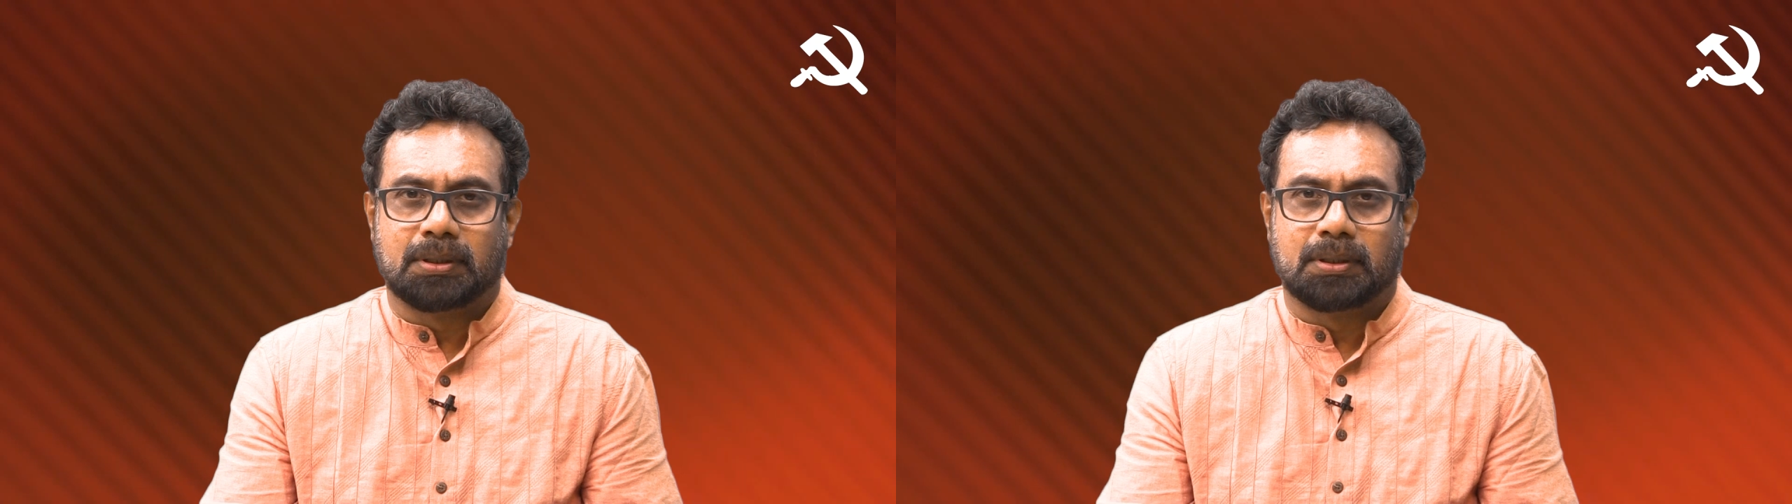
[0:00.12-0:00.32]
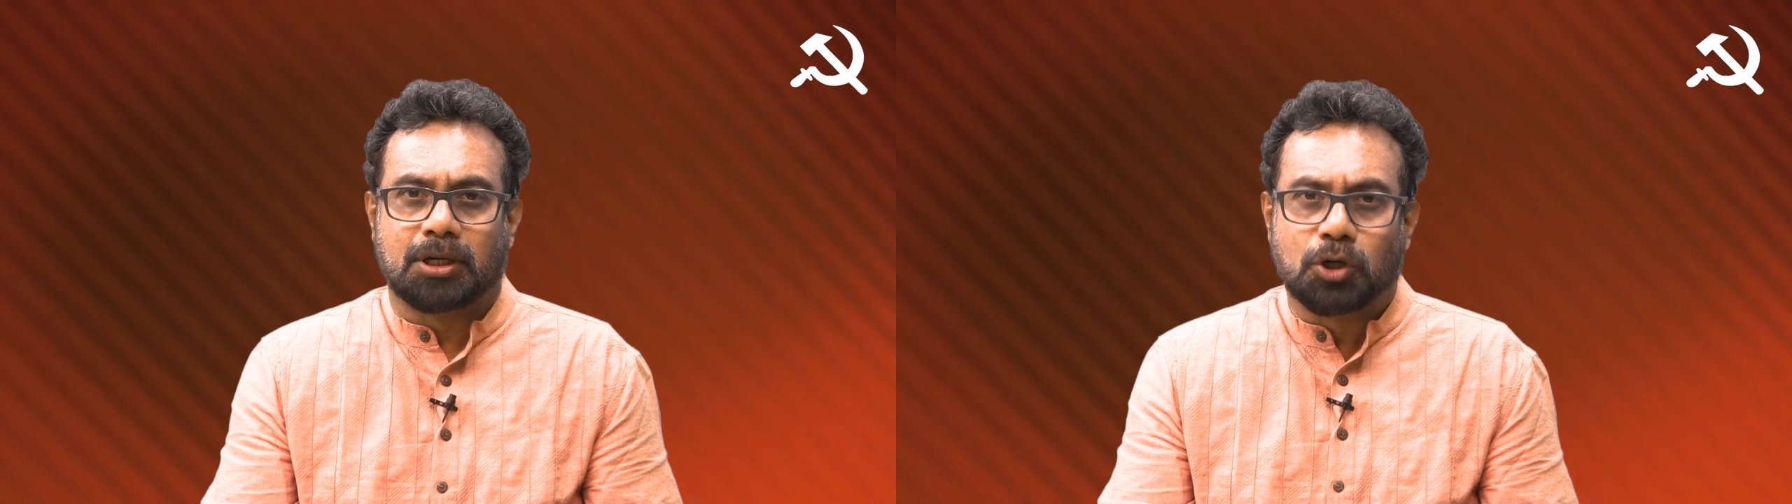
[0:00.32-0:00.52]

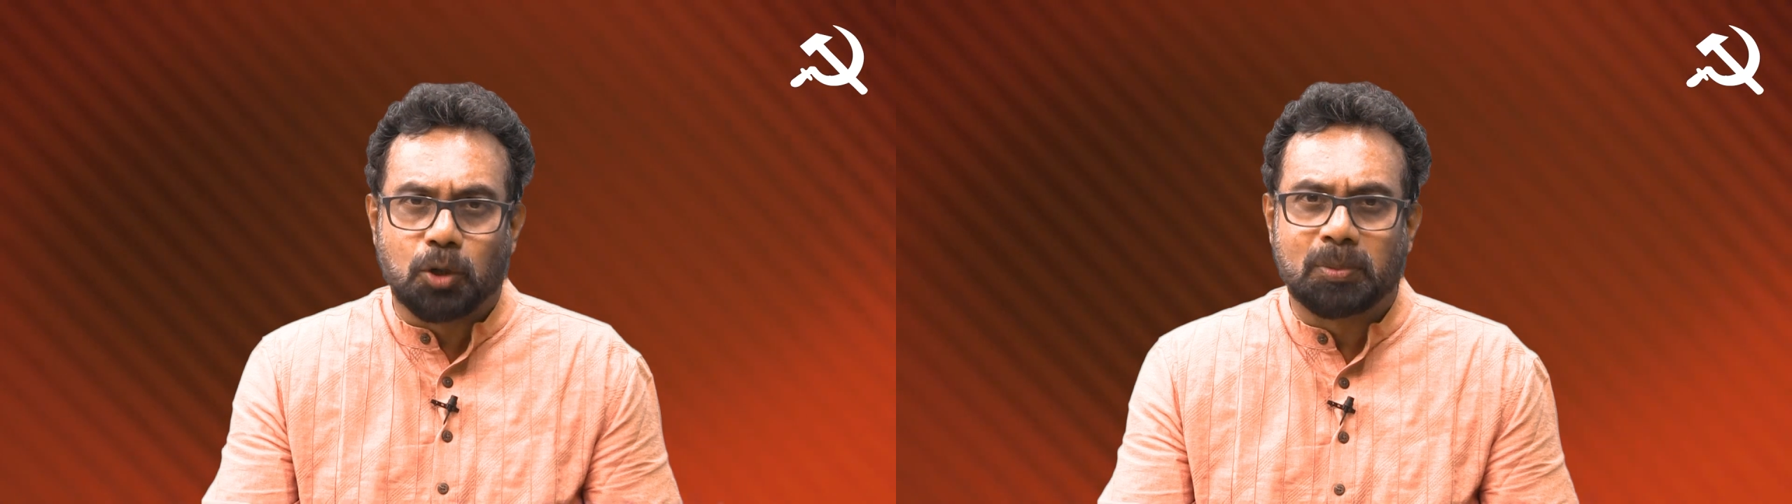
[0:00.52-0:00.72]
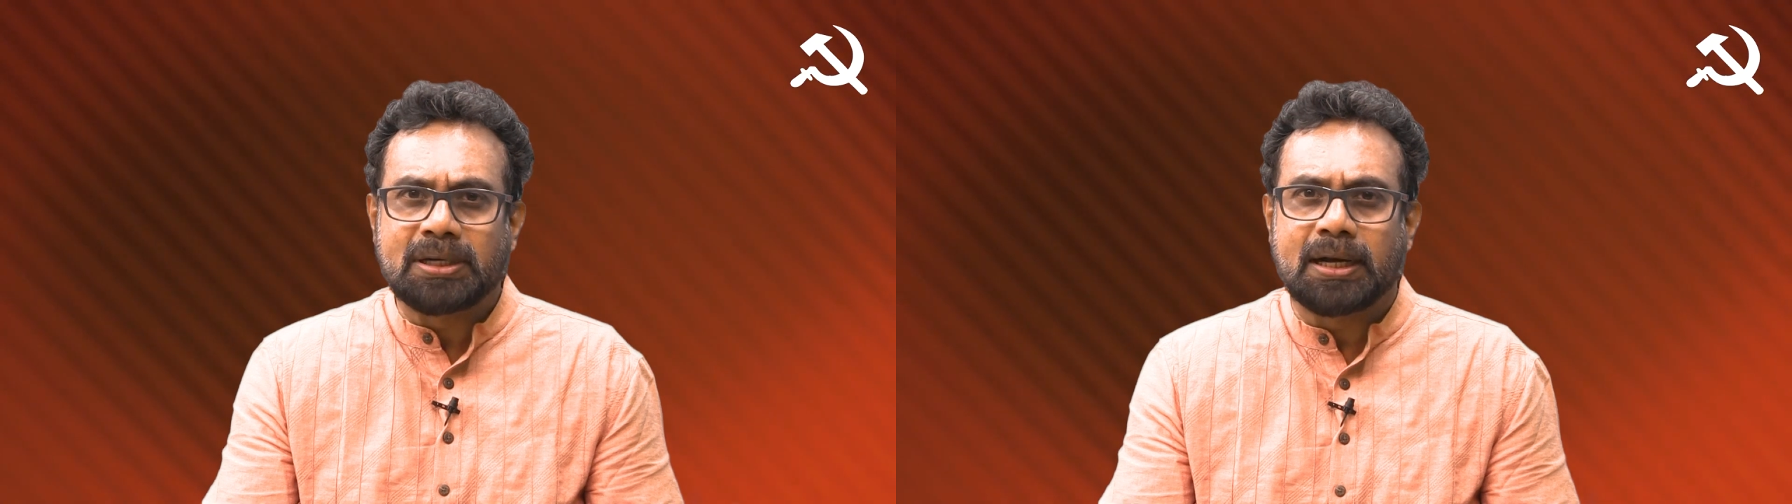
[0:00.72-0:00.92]
The
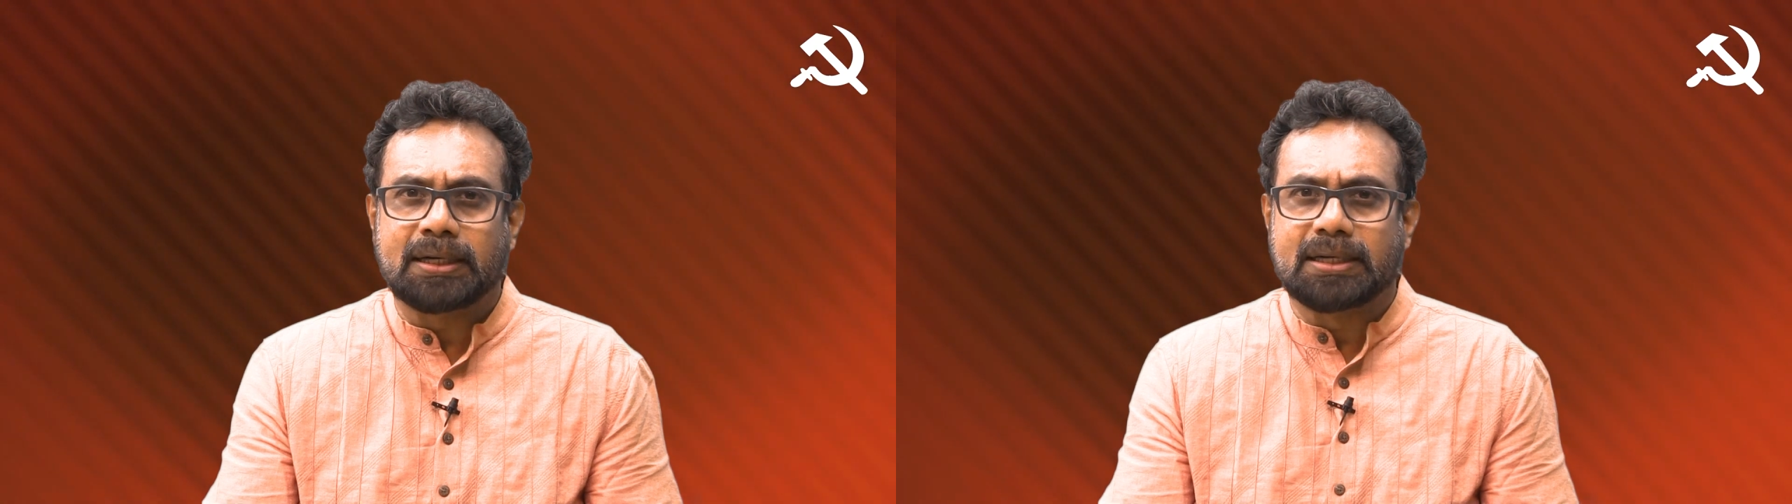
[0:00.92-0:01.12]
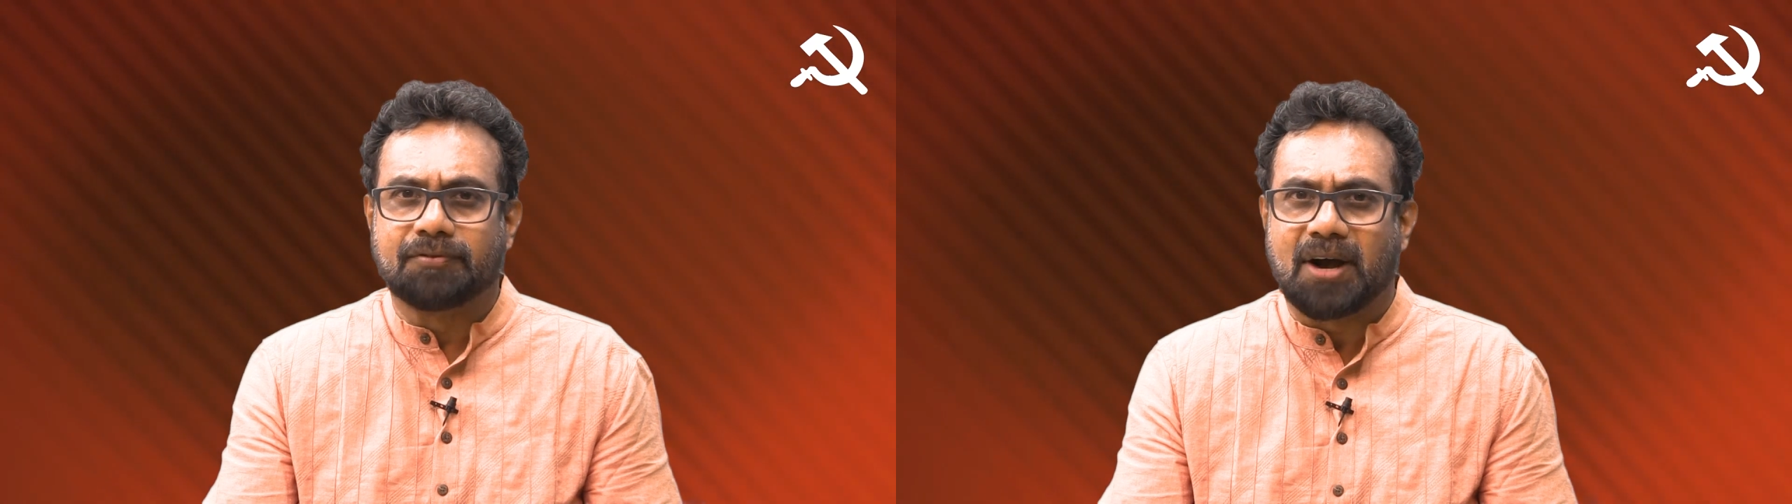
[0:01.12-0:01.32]
government
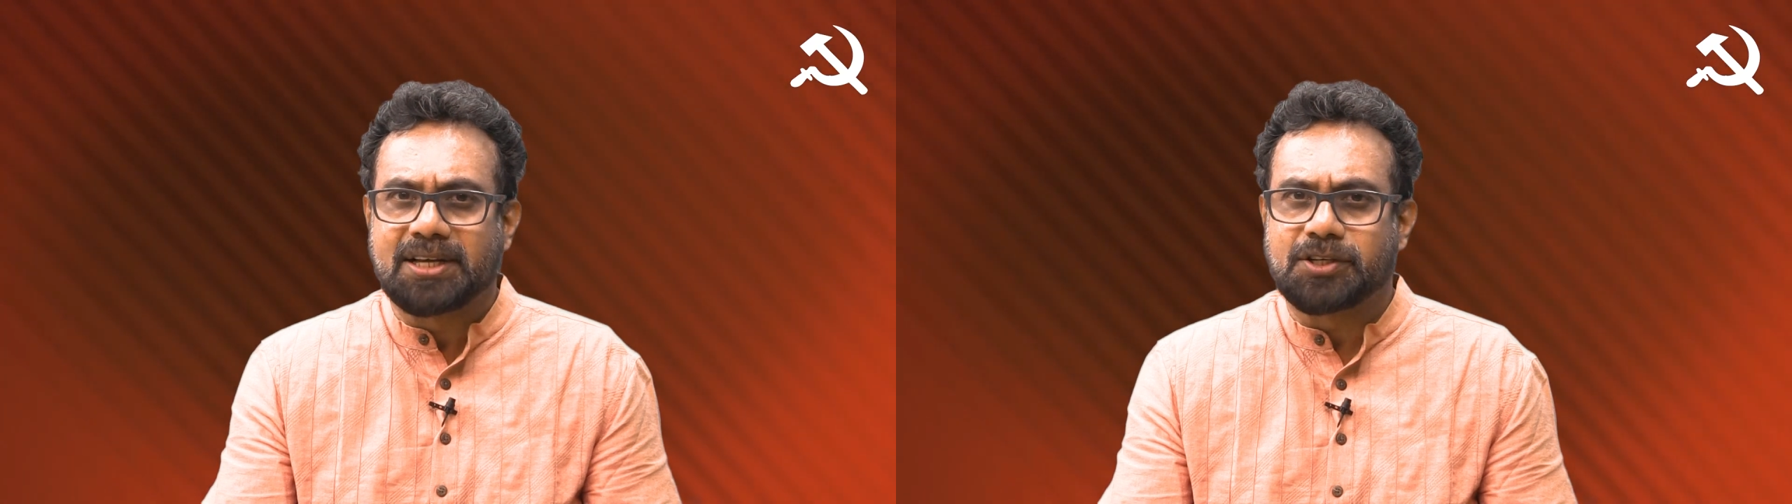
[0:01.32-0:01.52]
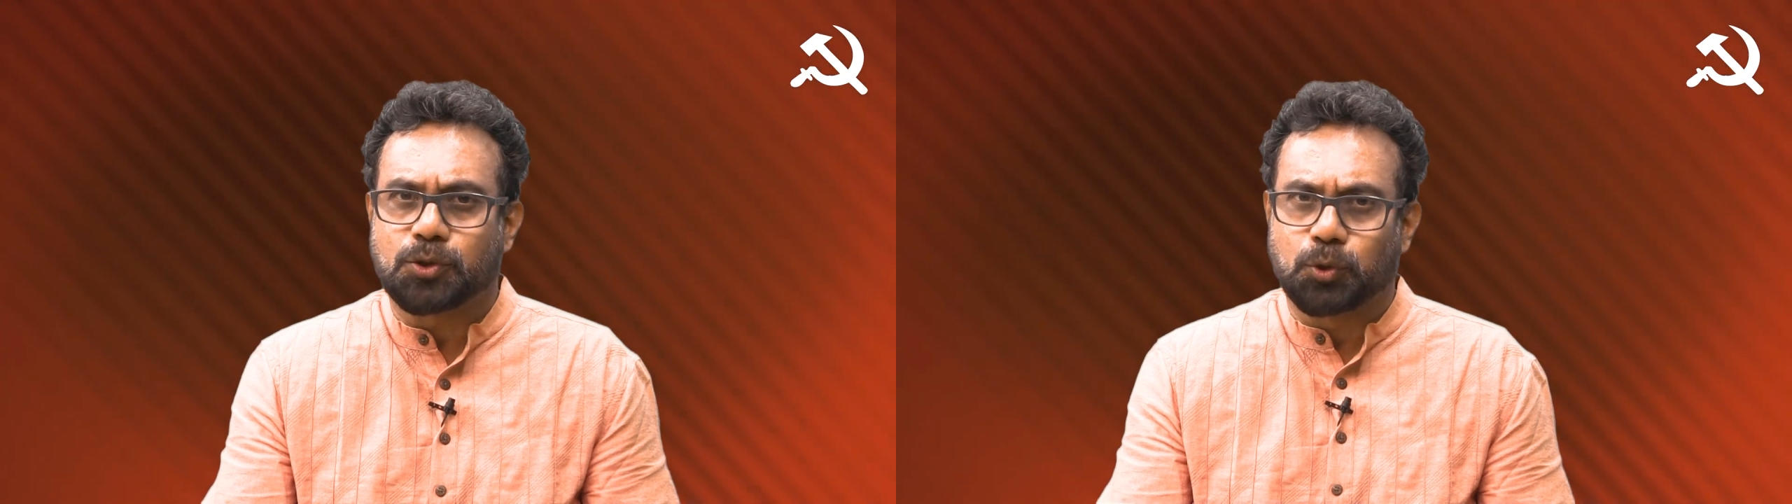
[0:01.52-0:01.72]
had
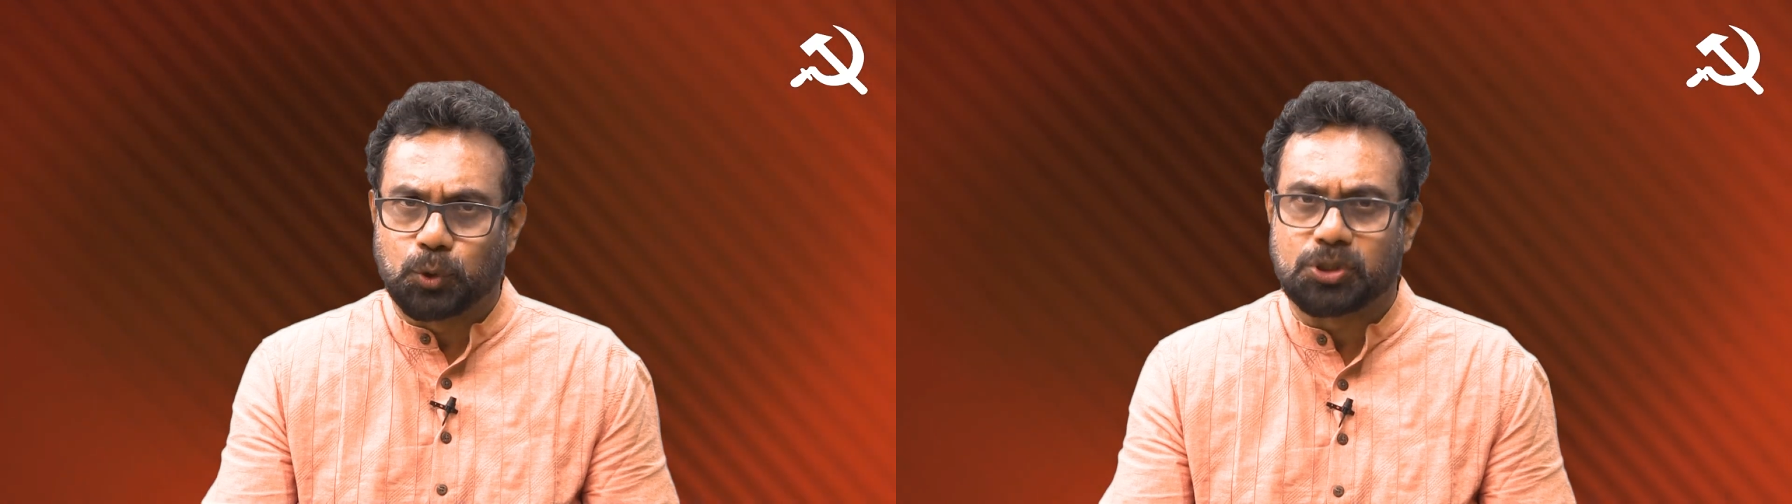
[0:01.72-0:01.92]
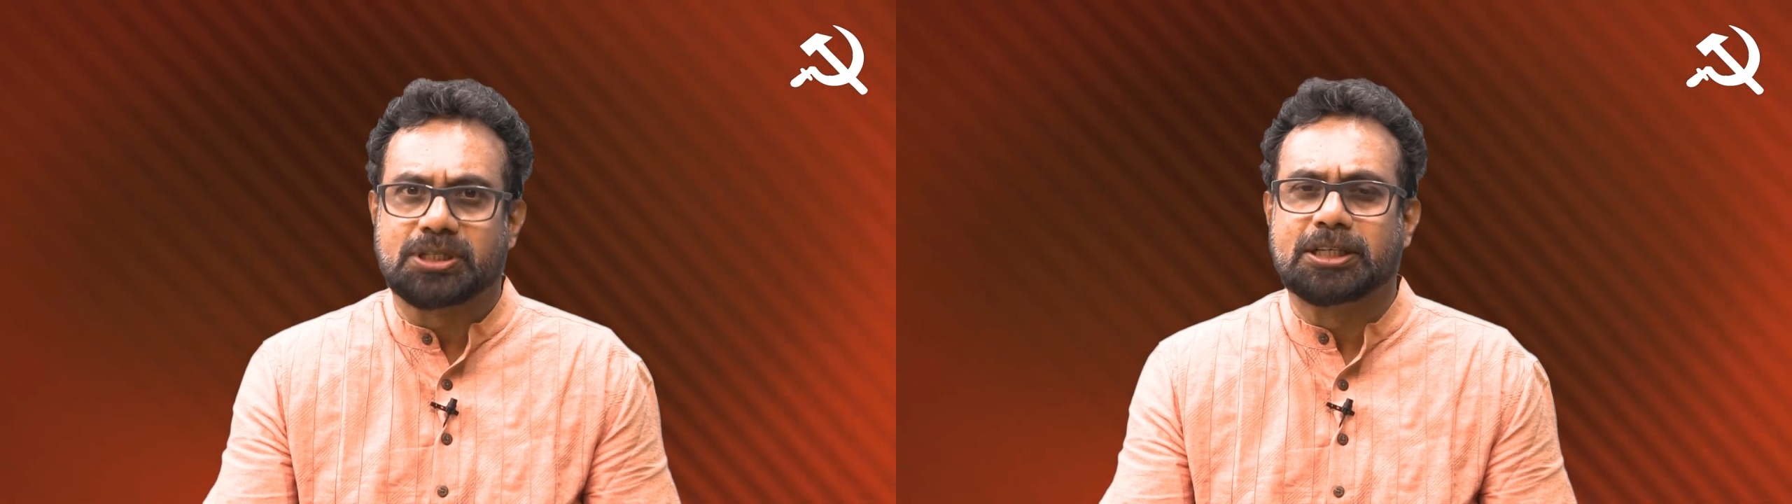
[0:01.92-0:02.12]
devised to
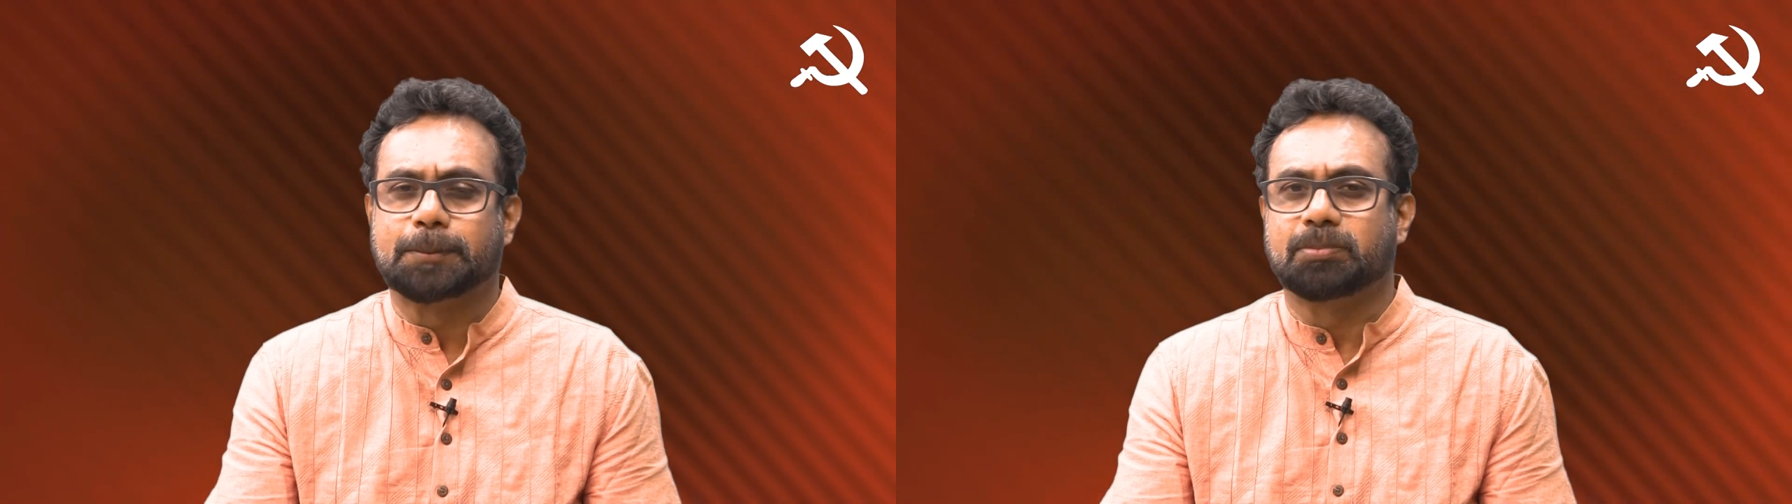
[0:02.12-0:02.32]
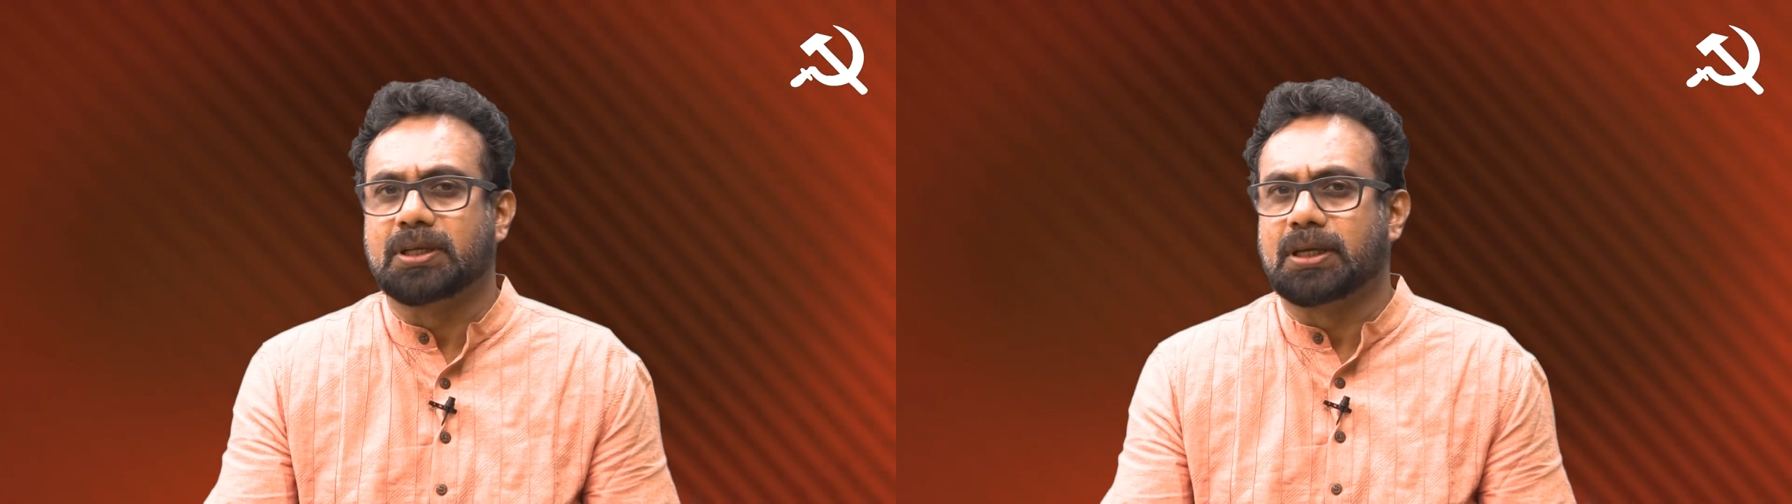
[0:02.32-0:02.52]
usurp